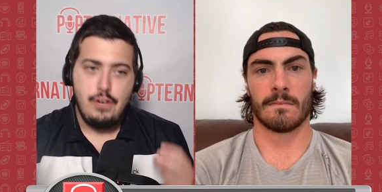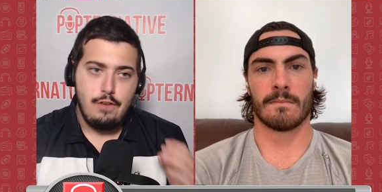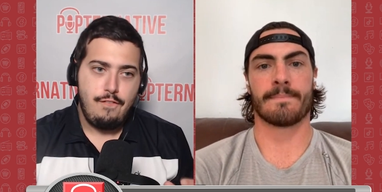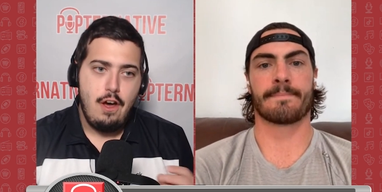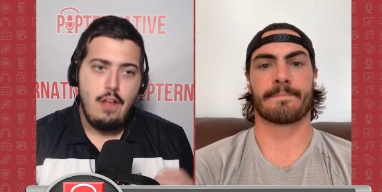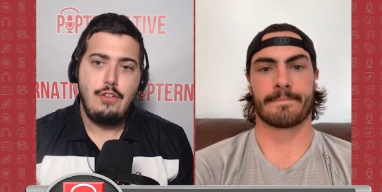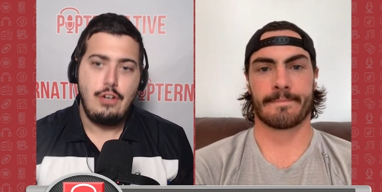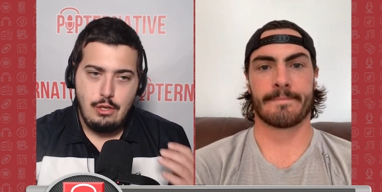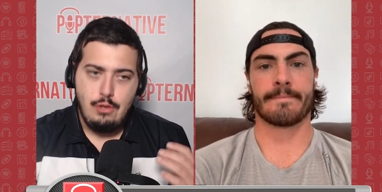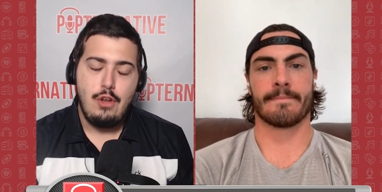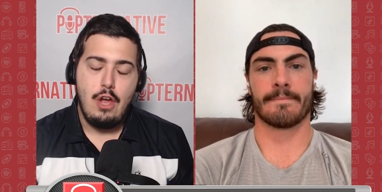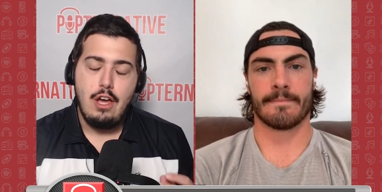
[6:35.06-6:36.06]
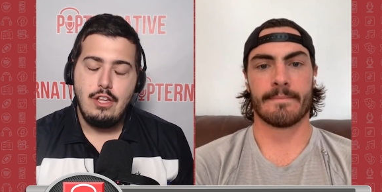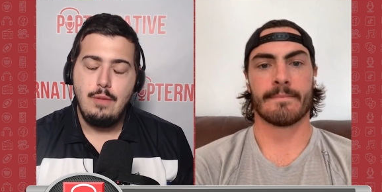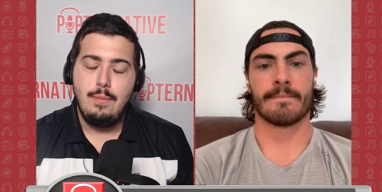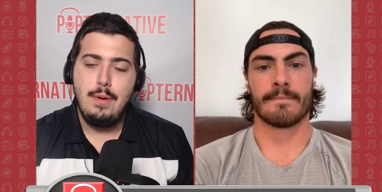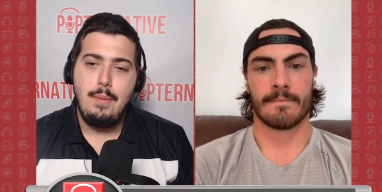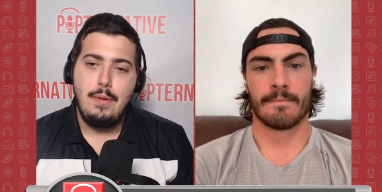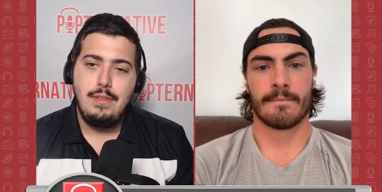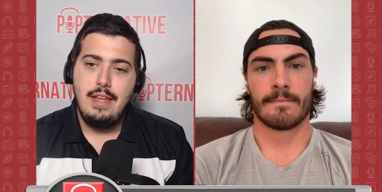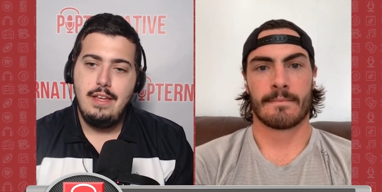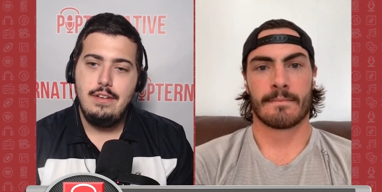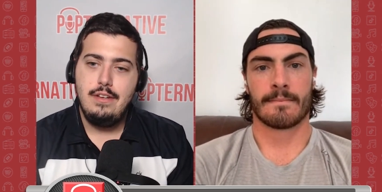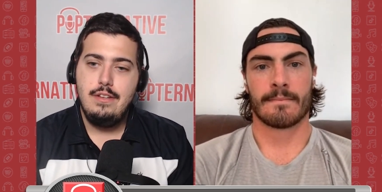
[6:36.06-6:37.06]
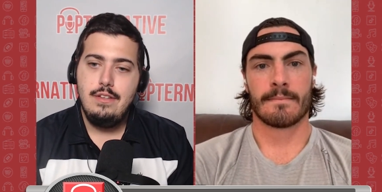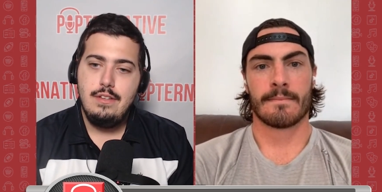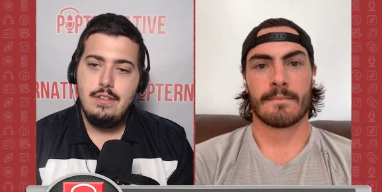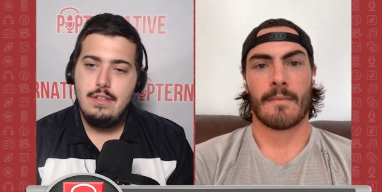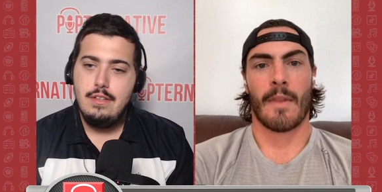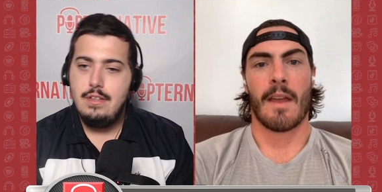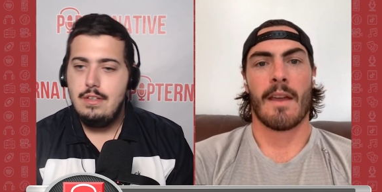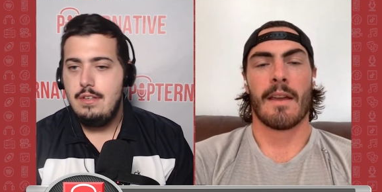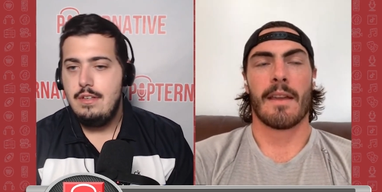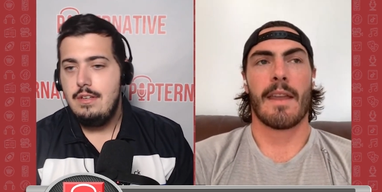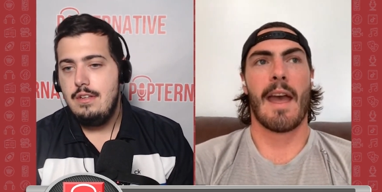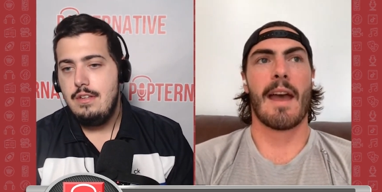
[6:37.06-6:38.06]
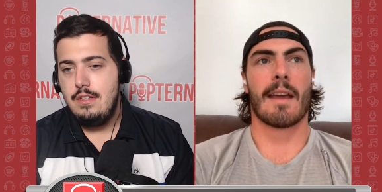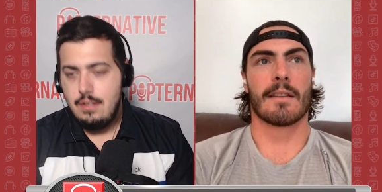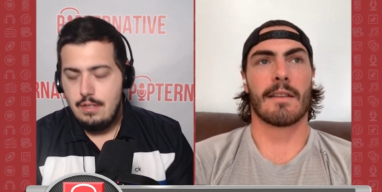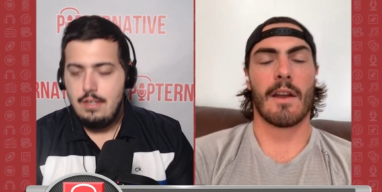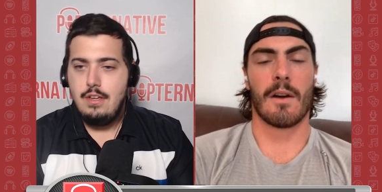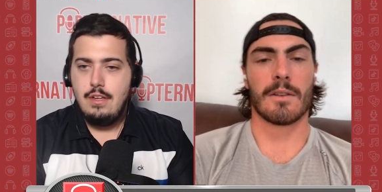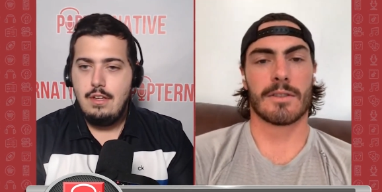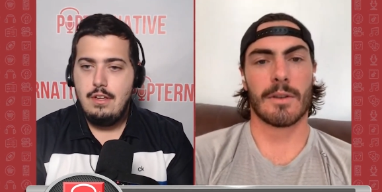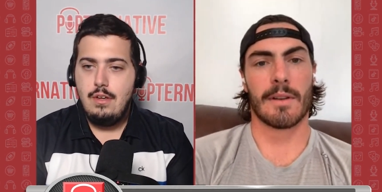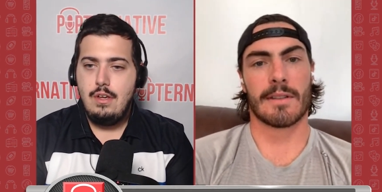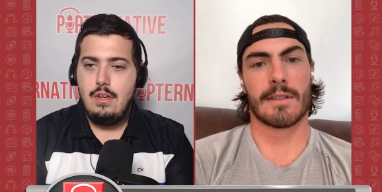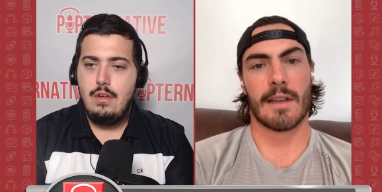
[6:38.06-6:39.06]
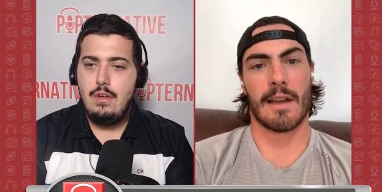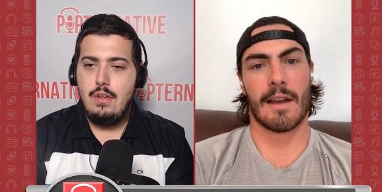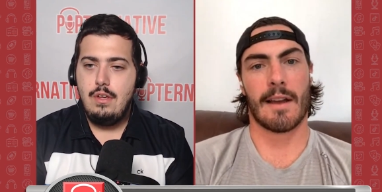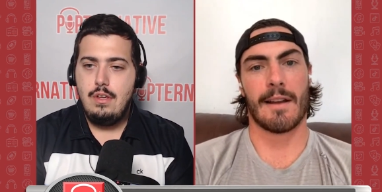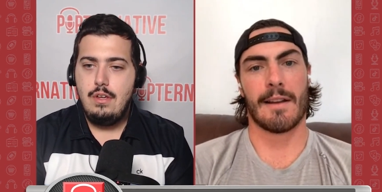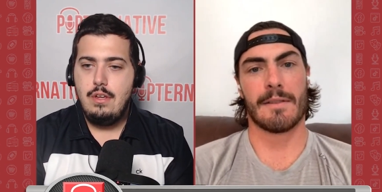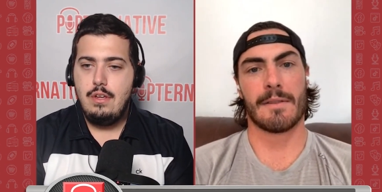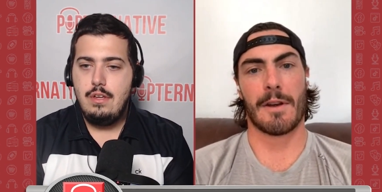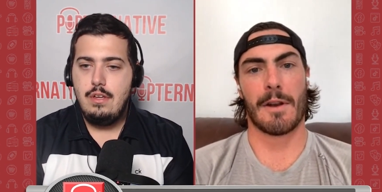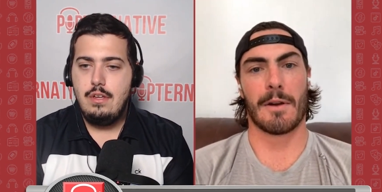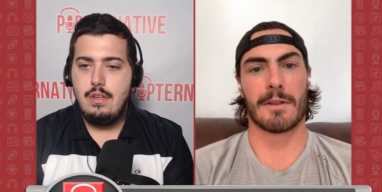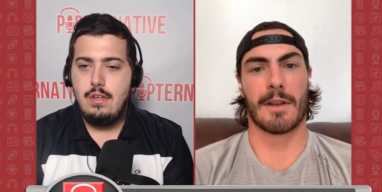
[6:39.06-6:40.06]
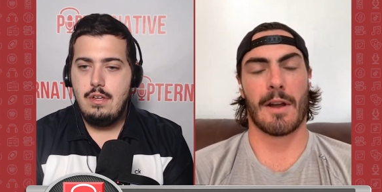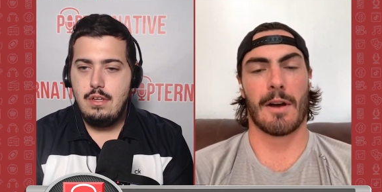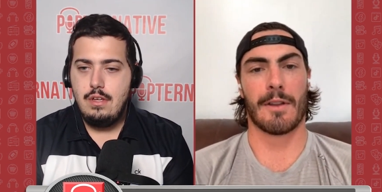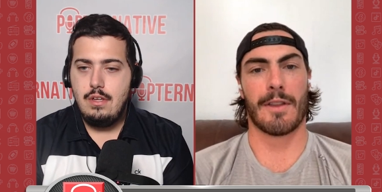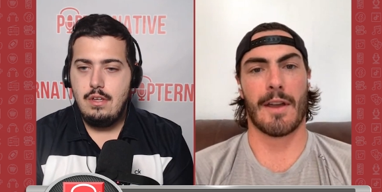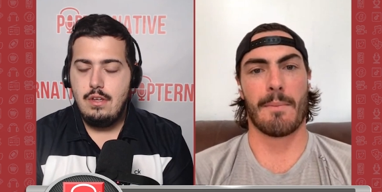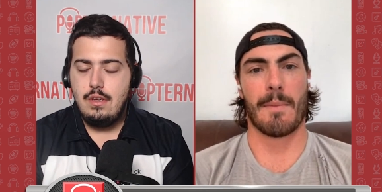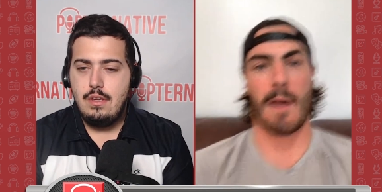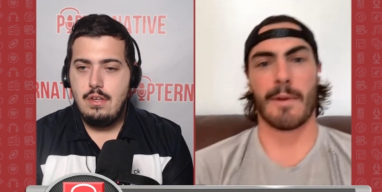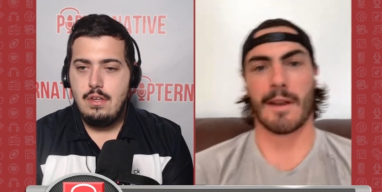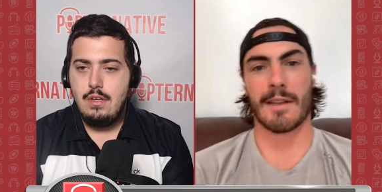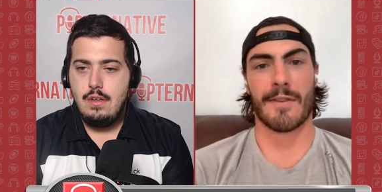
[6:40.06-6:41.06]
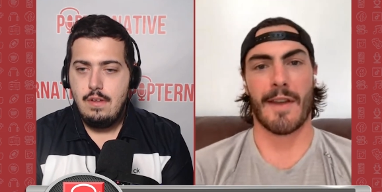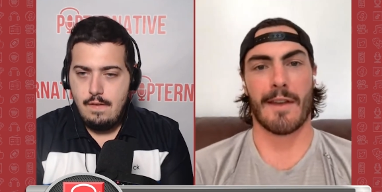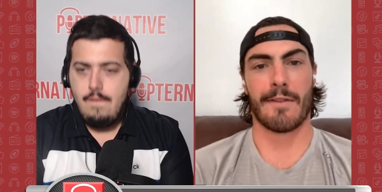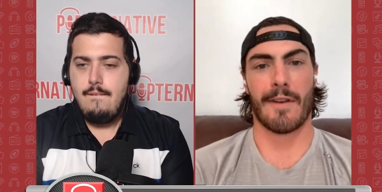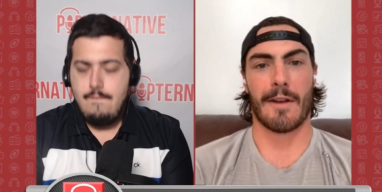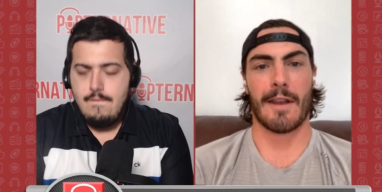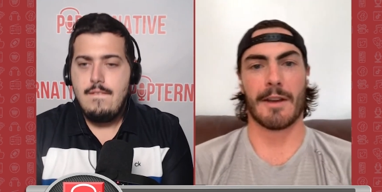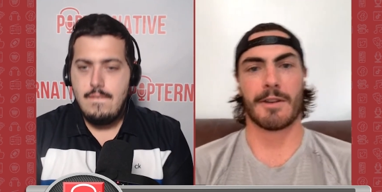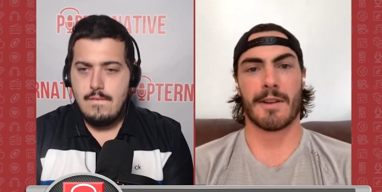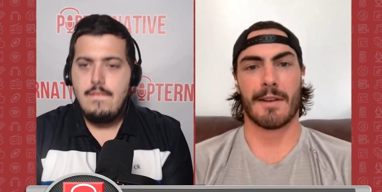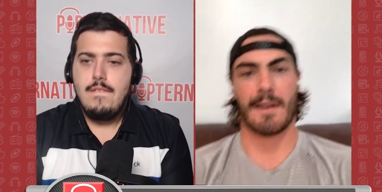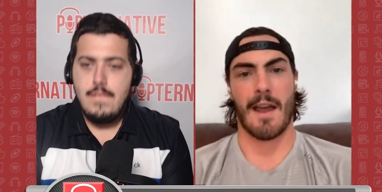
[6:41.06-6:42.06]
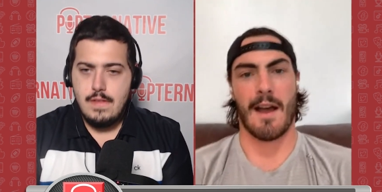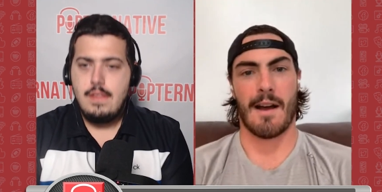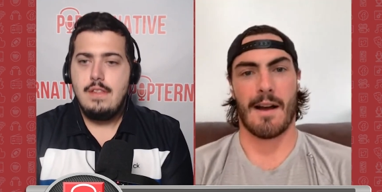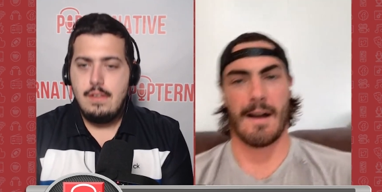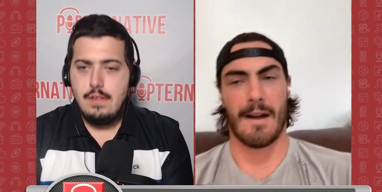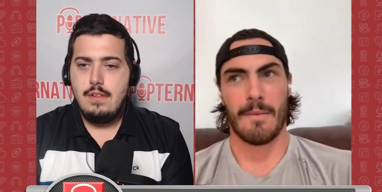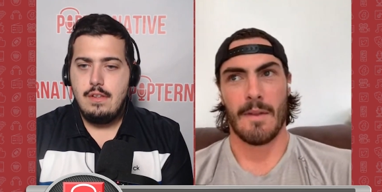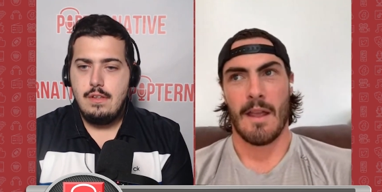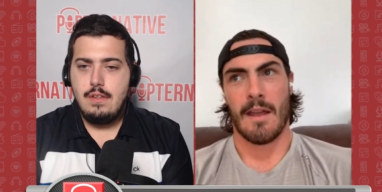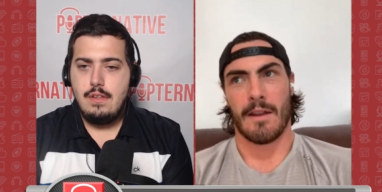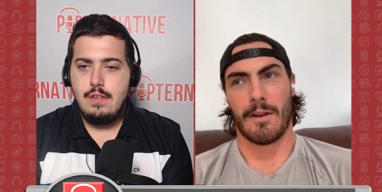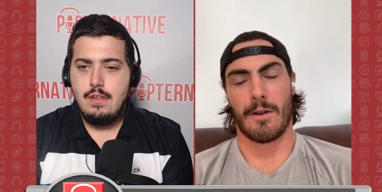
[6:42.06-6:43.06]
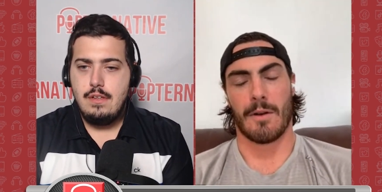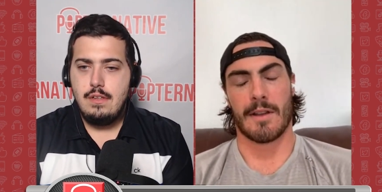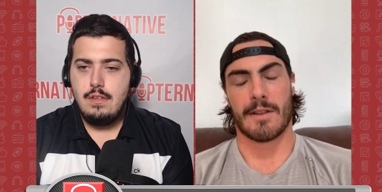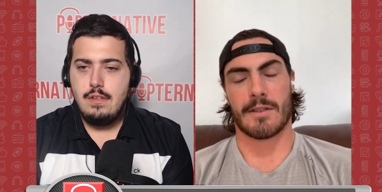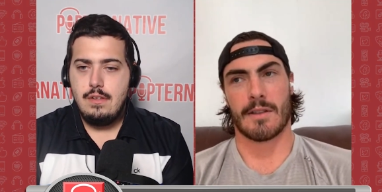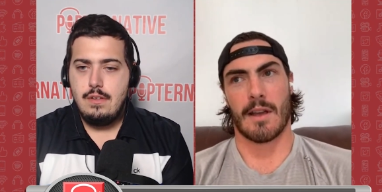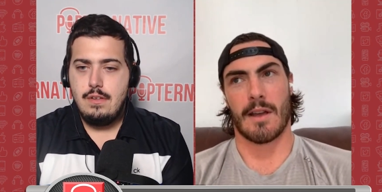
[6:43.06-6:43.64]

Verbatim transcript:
Speaker 1: your father. Can you talk a little bit about that?
Speaker 2: Yeah, no. So it's, uh, you know, it's called uh, My Biggest Fan Foundation. Uh You know, it's